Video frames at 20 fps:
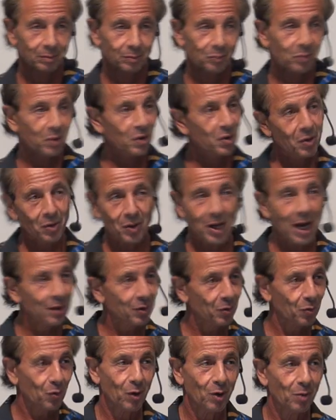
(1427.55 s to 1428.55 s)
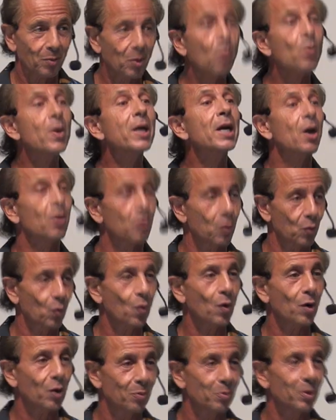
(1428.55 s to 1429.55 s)
But they're not the royal. We are the
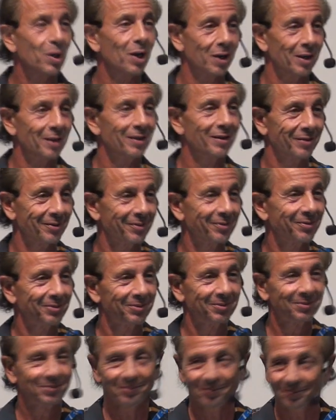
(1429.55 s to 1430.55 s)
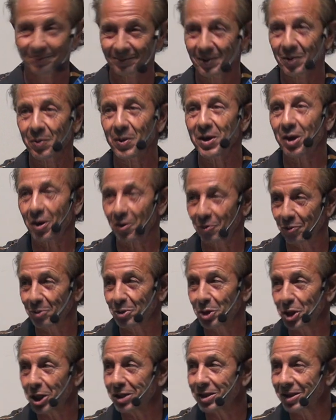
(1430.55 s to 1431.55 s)
royal blood. We come from
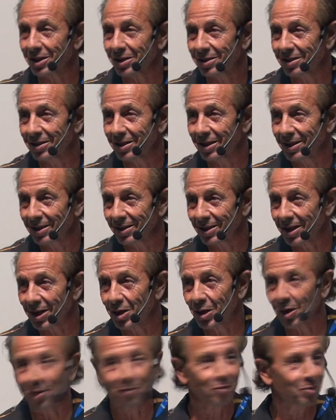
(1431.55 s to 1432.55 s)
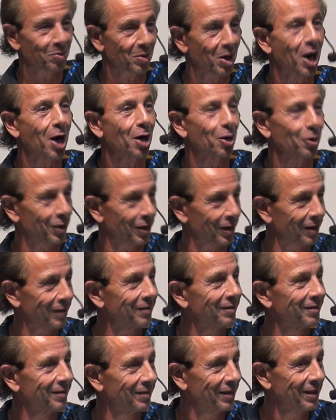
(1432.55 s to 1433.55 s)
Jesus. They come from the harlot.
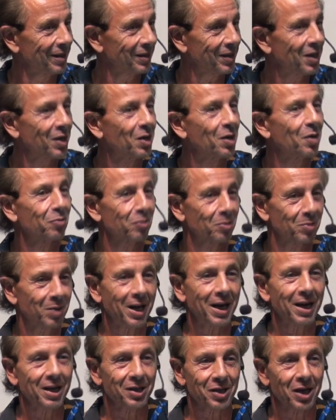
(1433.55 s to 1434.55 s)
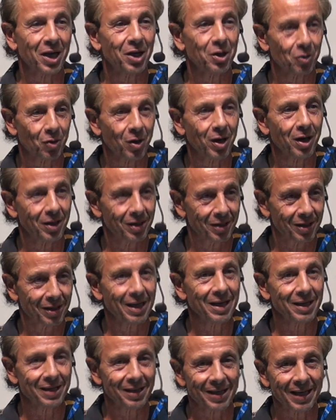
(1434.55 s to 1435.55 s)
They come from the Antichrist,
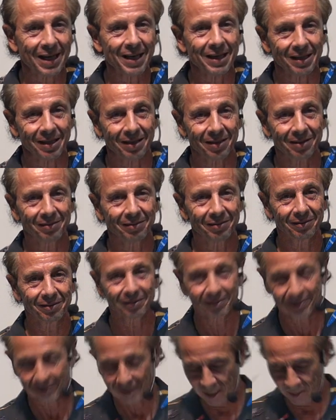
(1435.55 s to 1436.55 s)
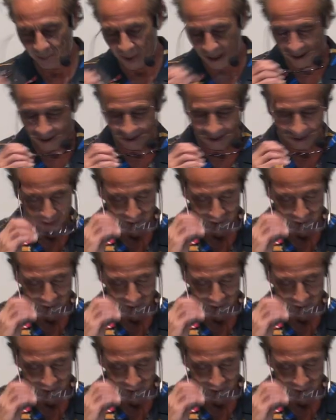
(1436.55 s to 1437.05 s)
Satan. Amen.